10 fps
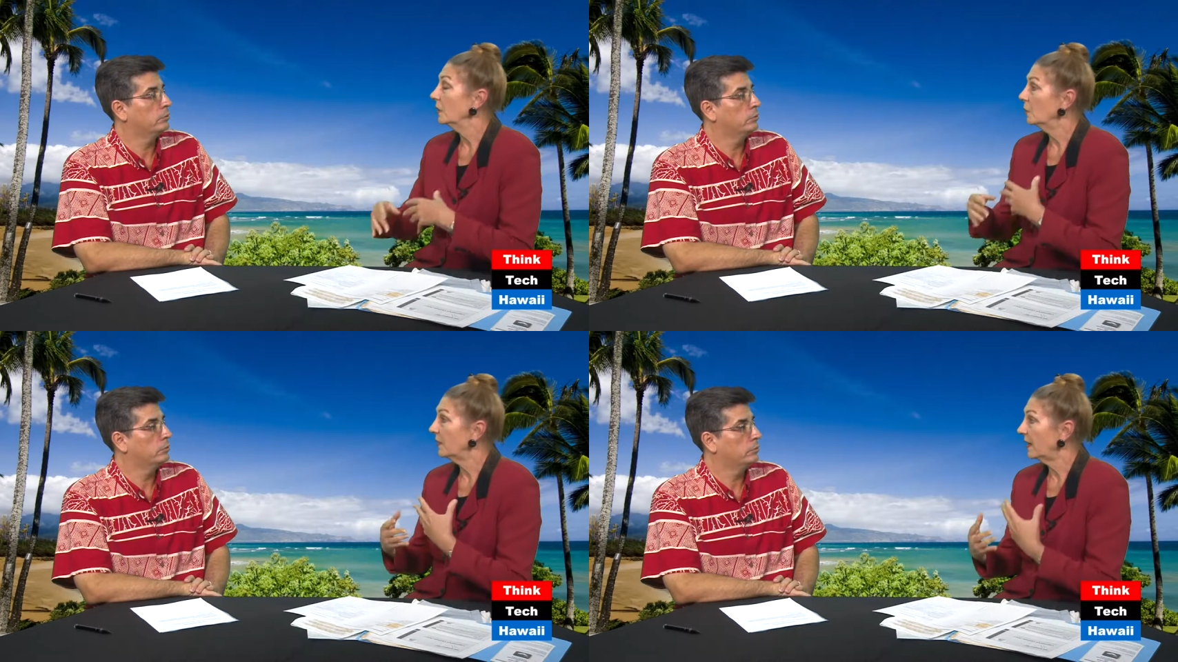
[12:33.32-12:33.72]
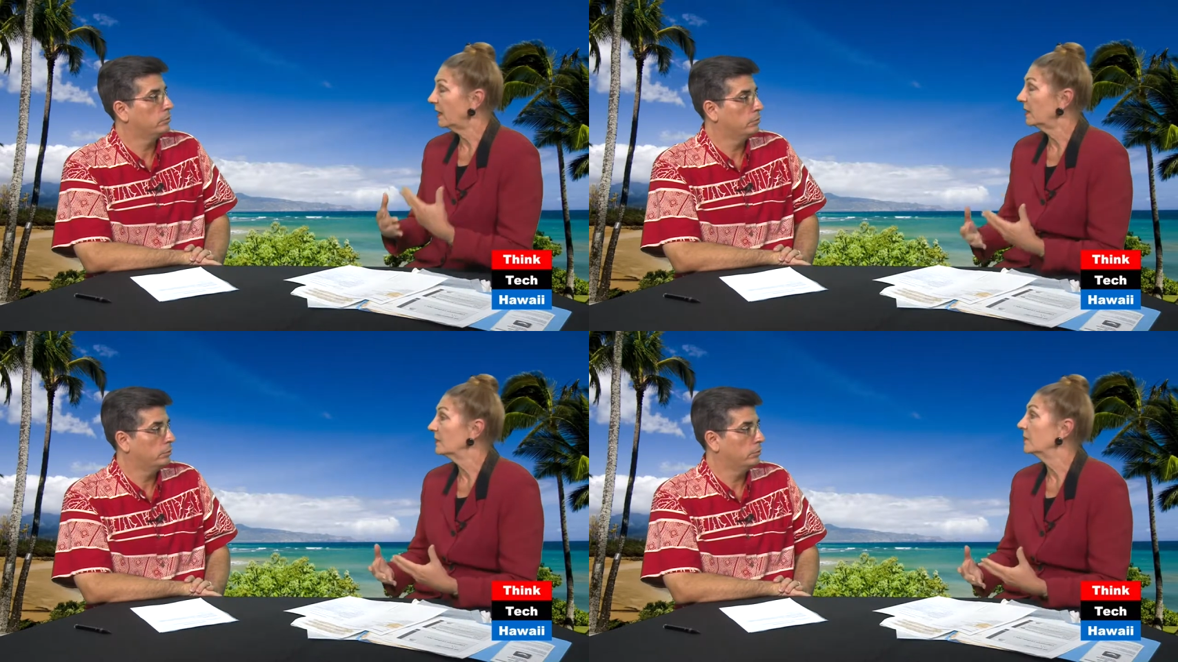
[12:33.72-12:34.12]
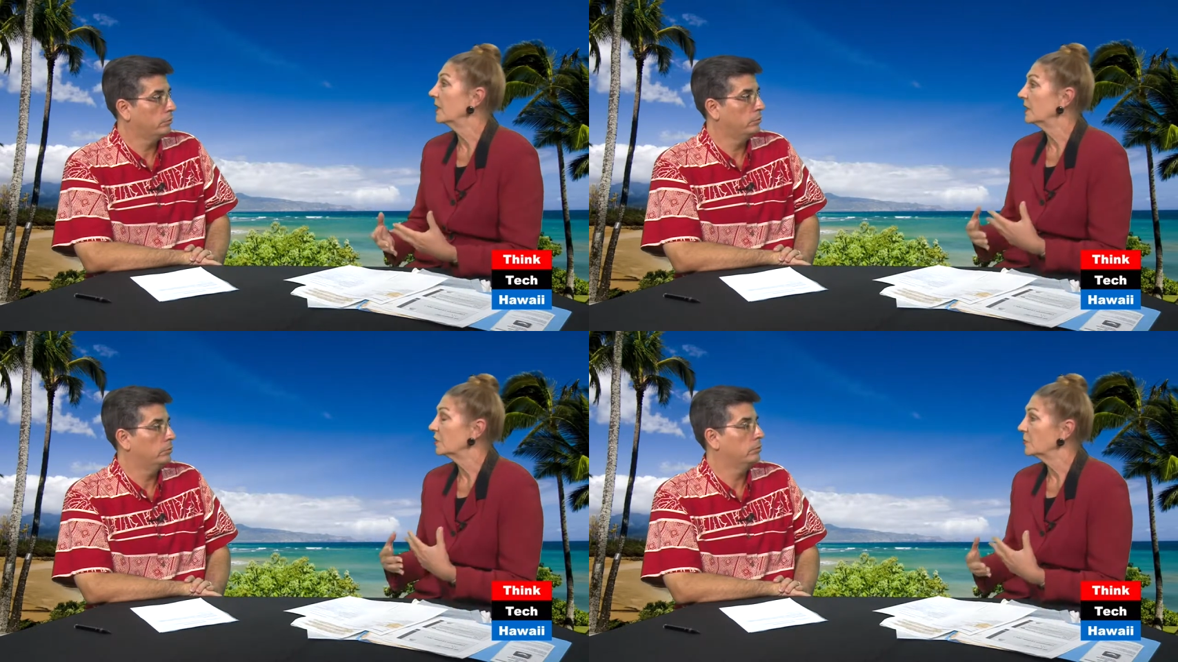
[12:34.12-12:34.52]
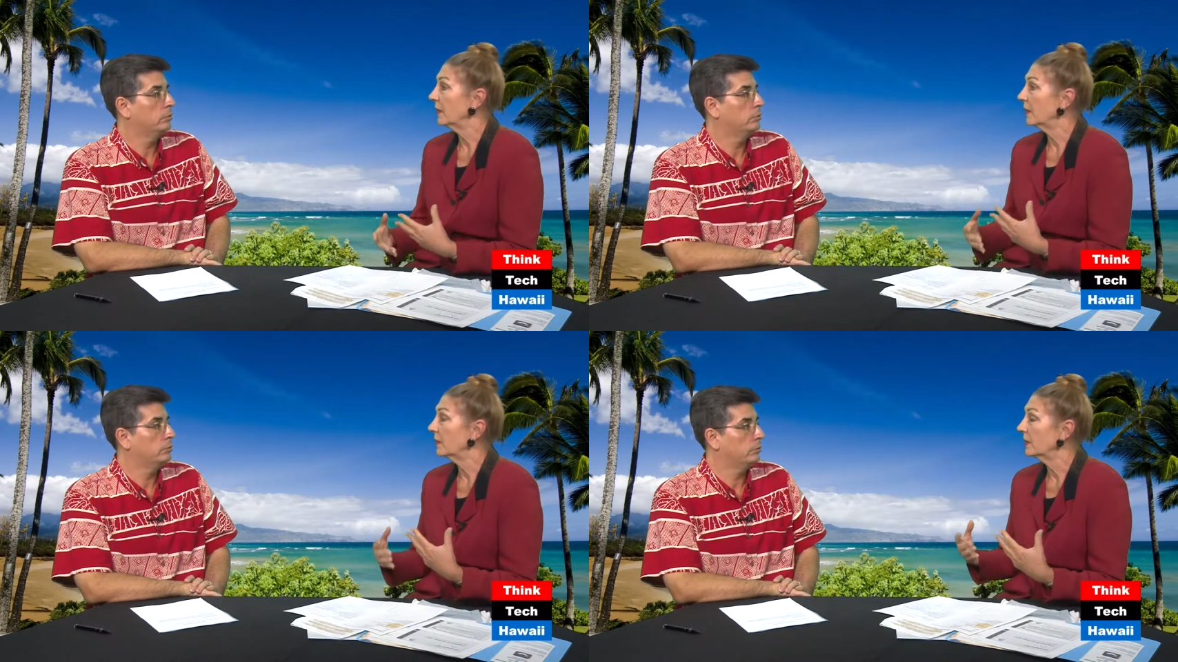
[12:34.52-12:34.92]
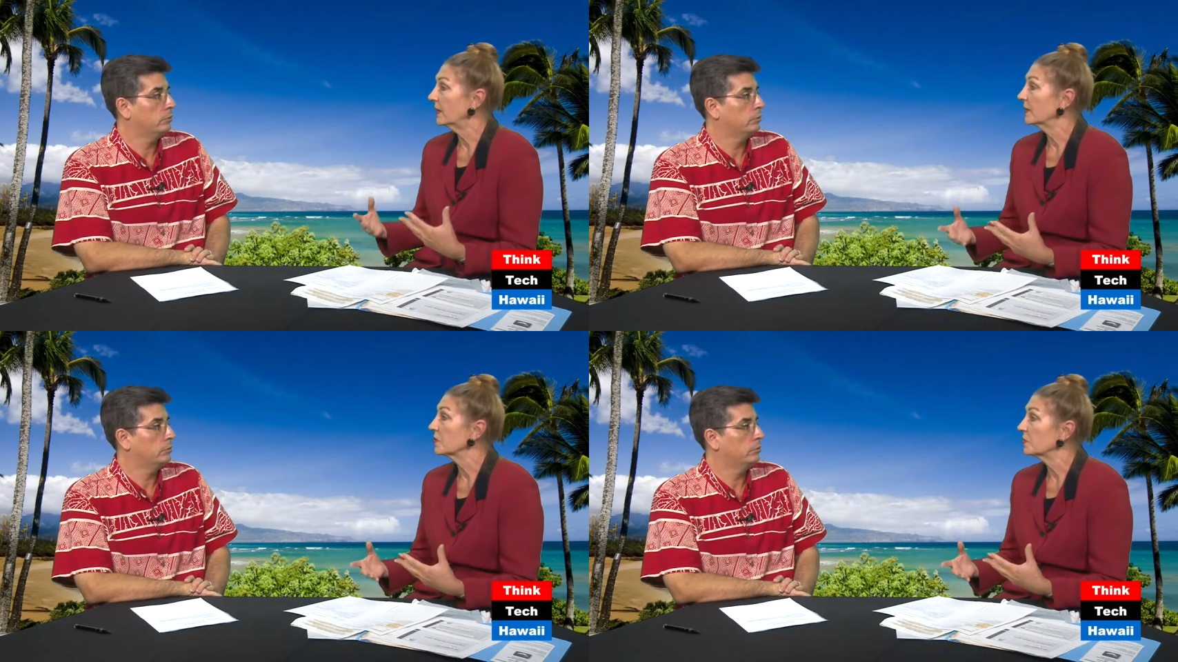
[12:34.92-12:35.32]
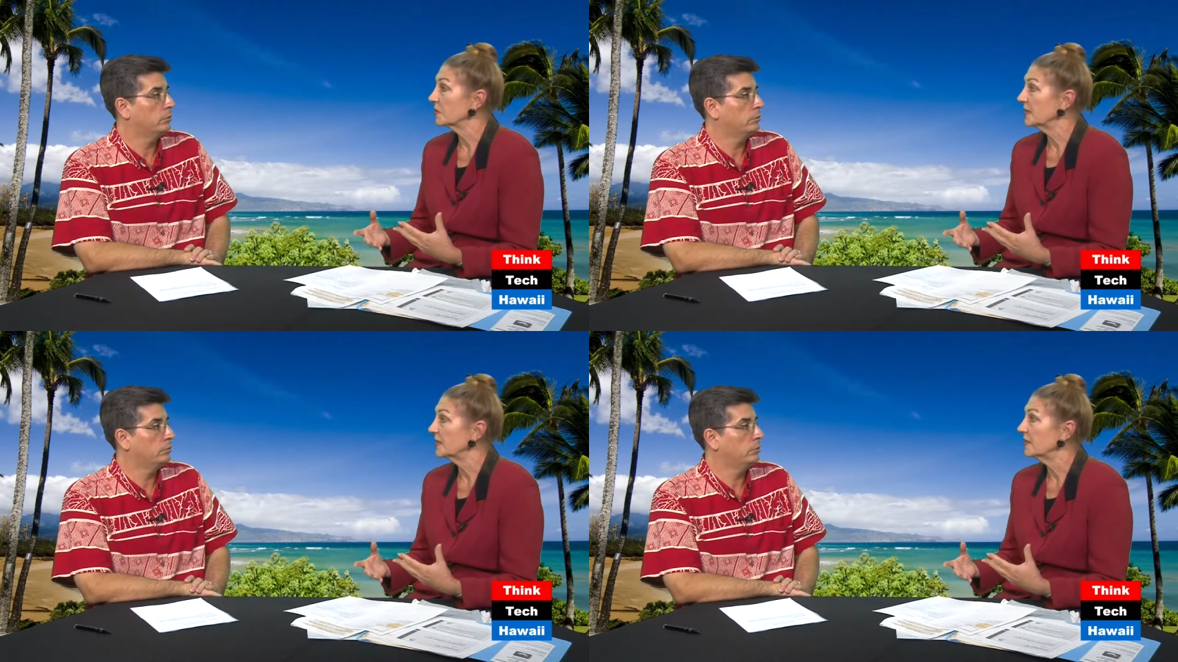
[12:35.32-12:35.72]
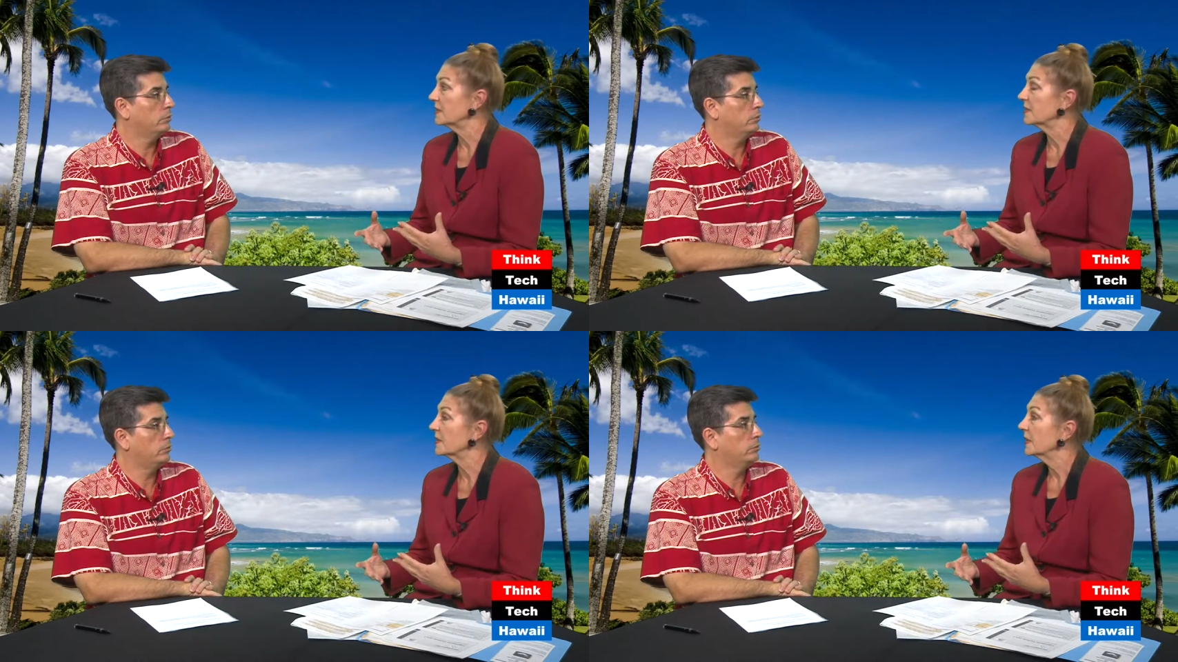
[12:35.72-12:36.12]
Speaker 1: with that kind of knowledge and background and expertise,